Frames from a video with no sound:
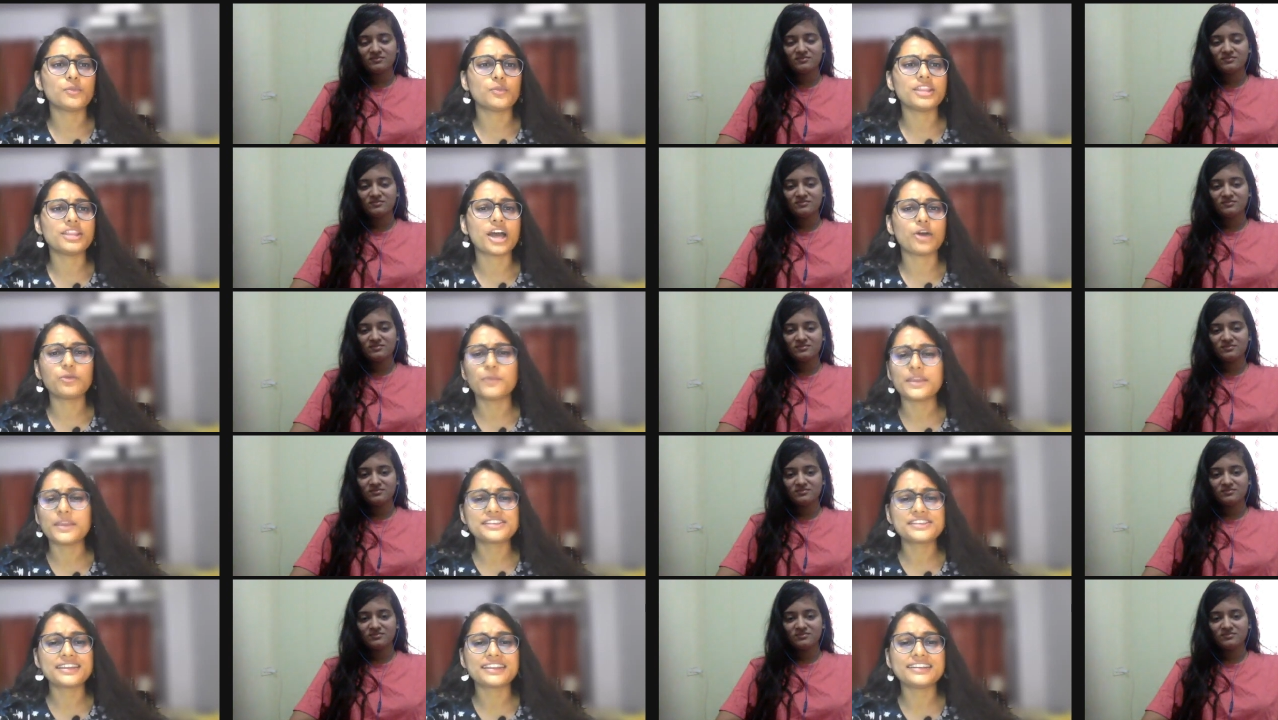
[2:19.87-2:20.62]
Speaker 1: without
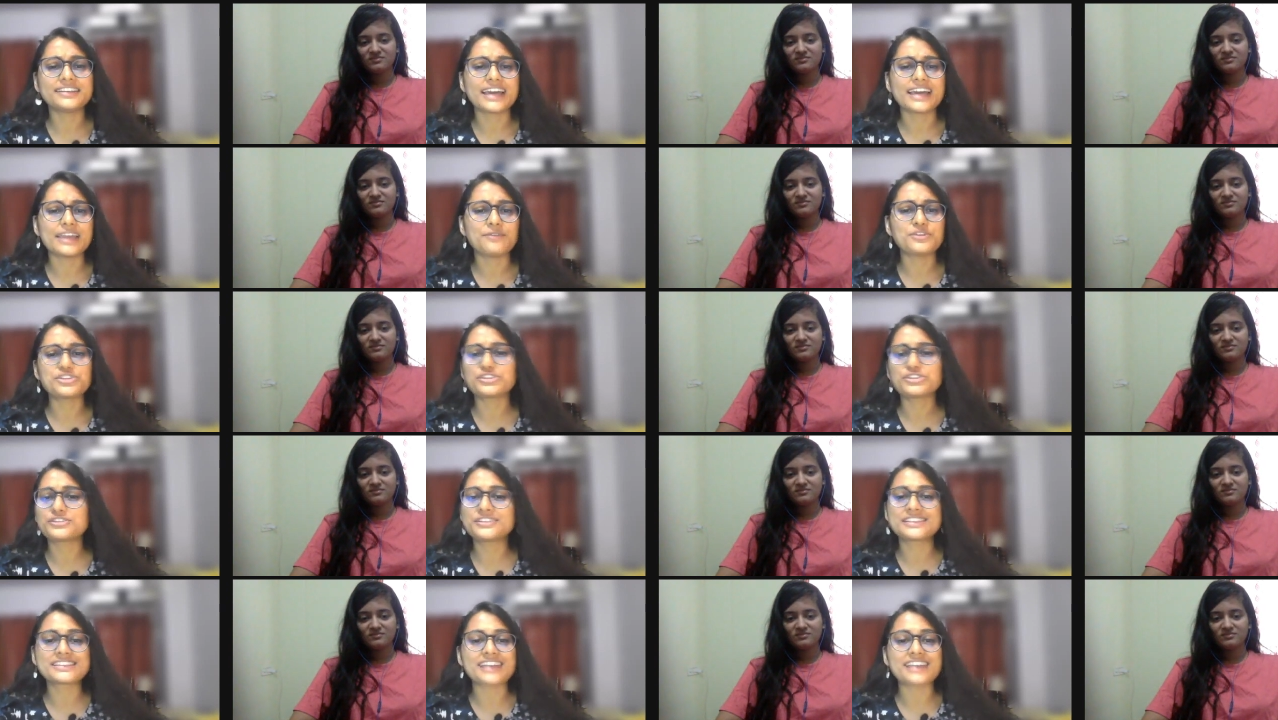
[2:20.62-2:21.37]
wasting any time, we
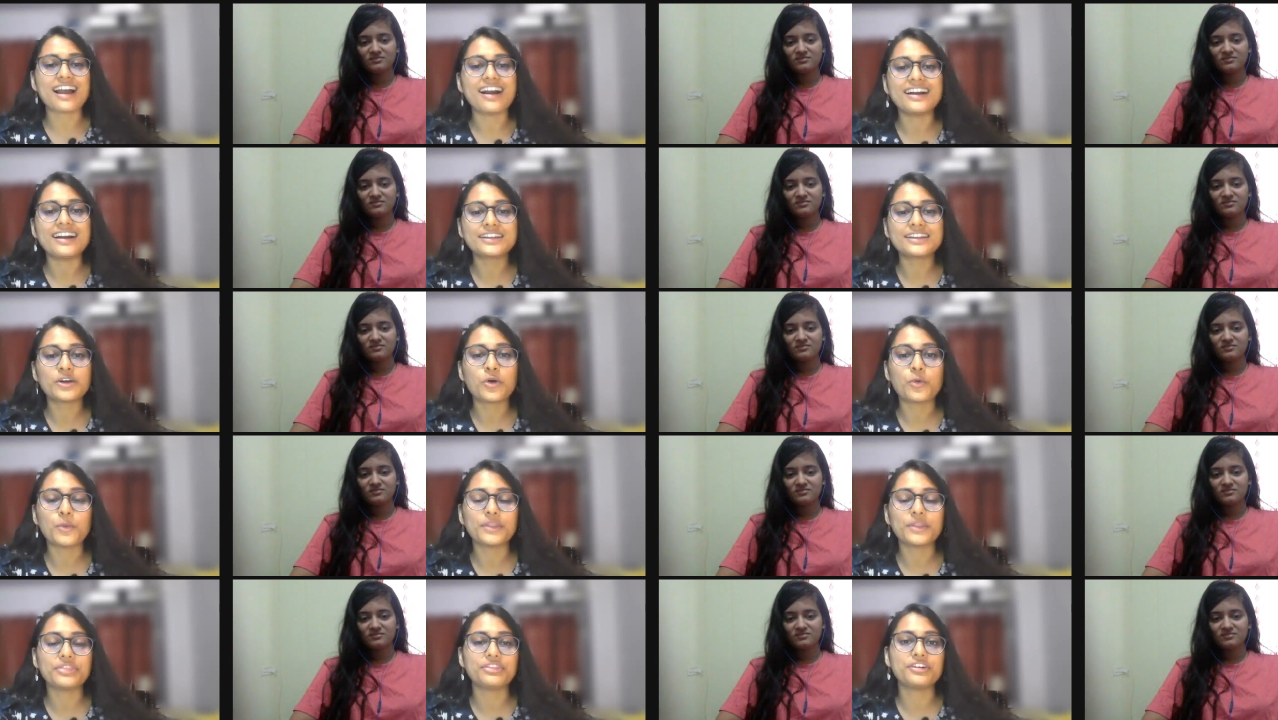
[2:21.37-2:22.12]
should start
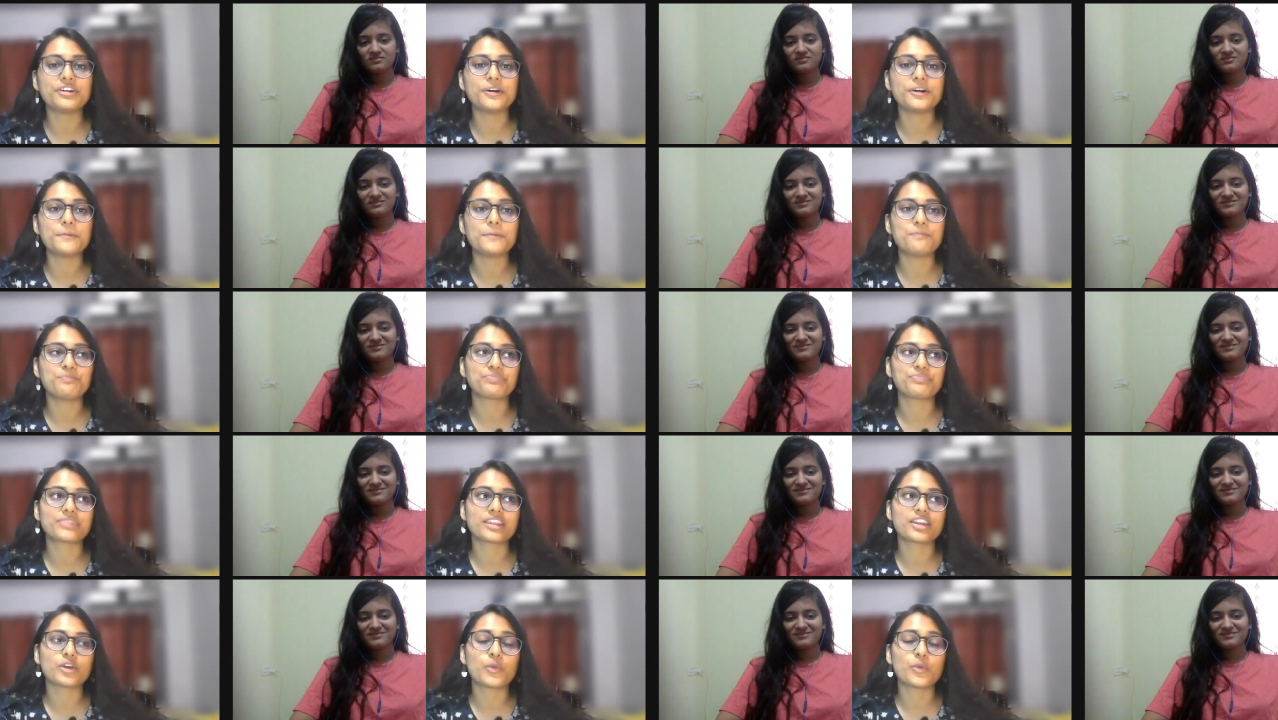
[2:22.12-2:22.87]
with the
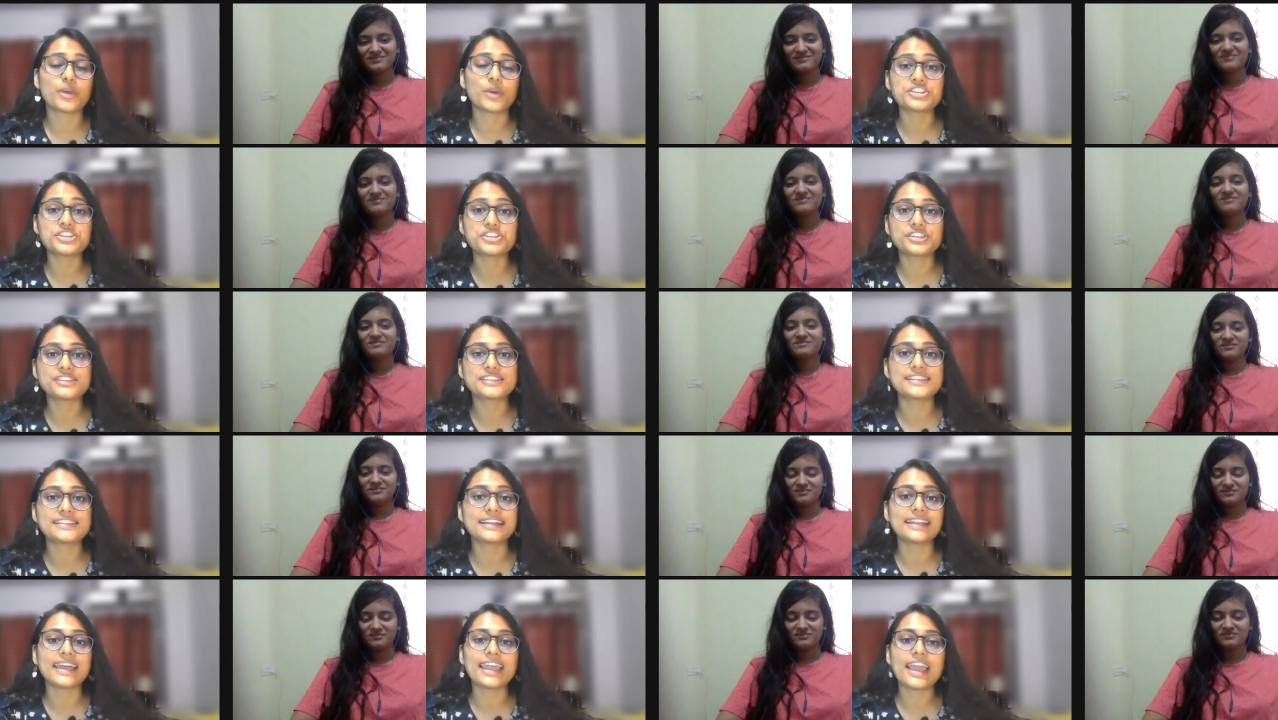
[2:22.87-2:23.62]
question
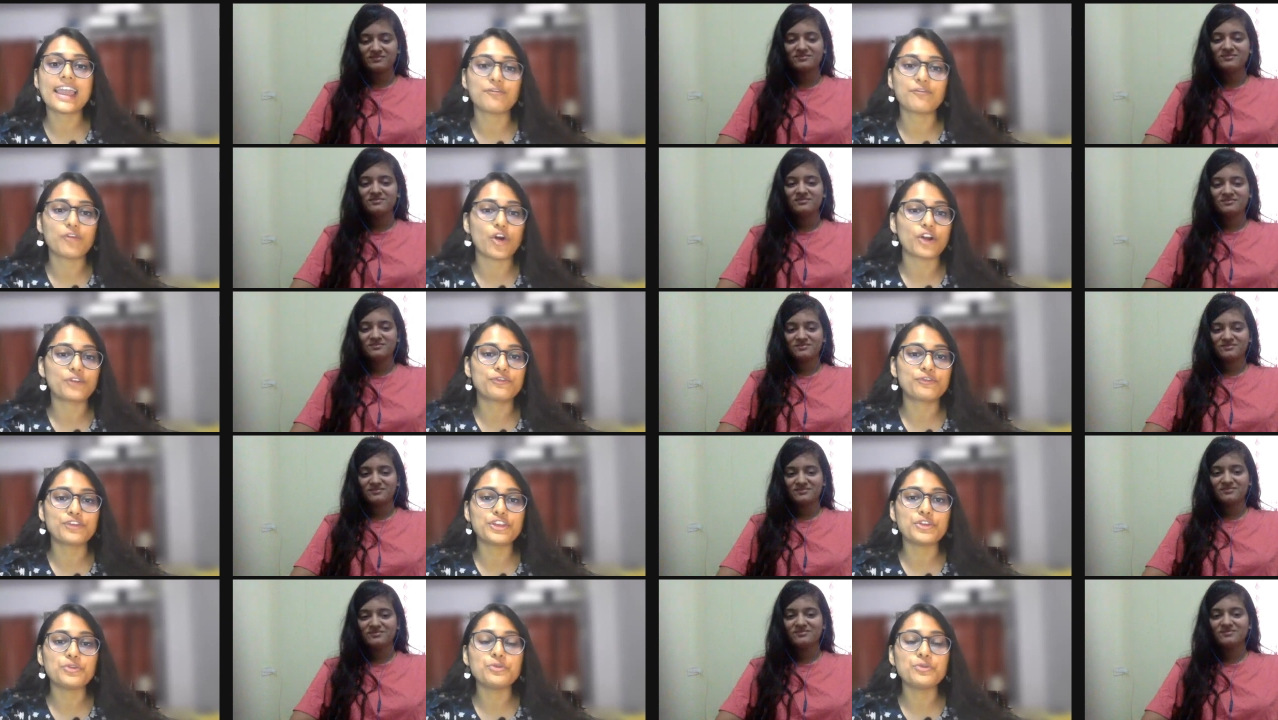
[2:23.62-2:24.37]
that I have got
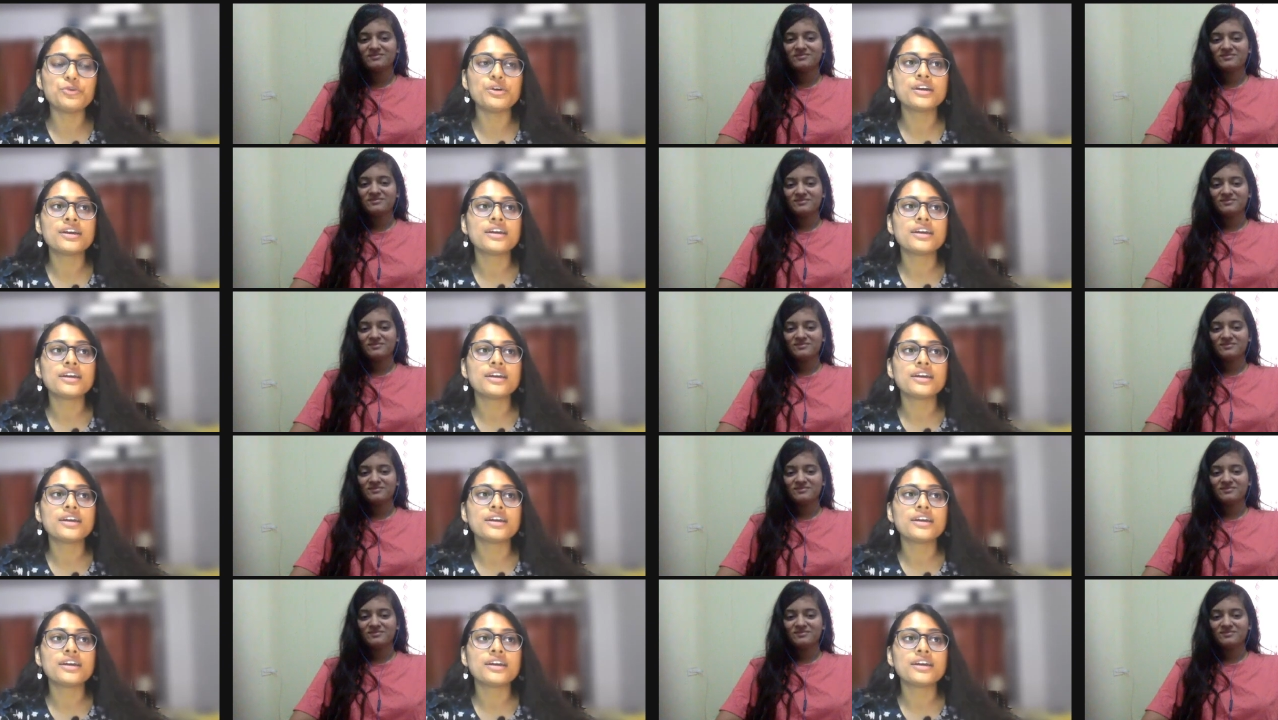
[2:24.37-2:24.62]
for you